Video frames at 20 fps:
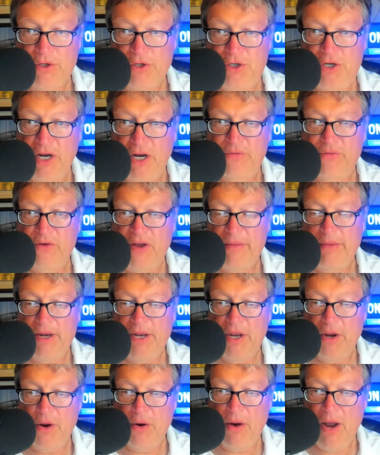Chuck Freeman
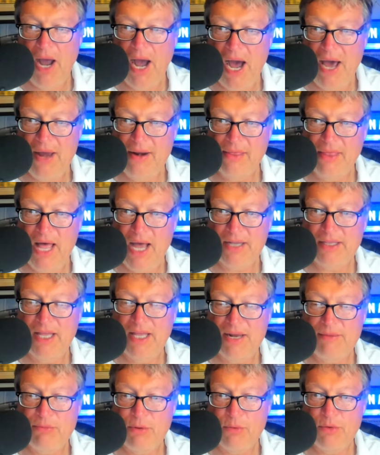here on
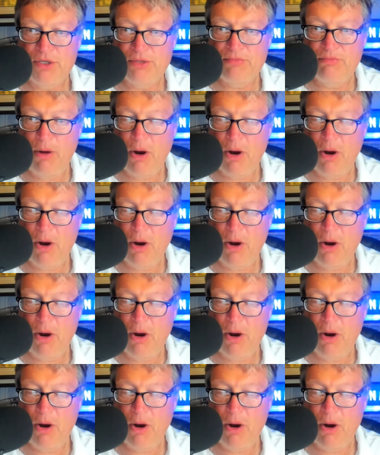Lockdown Brewers,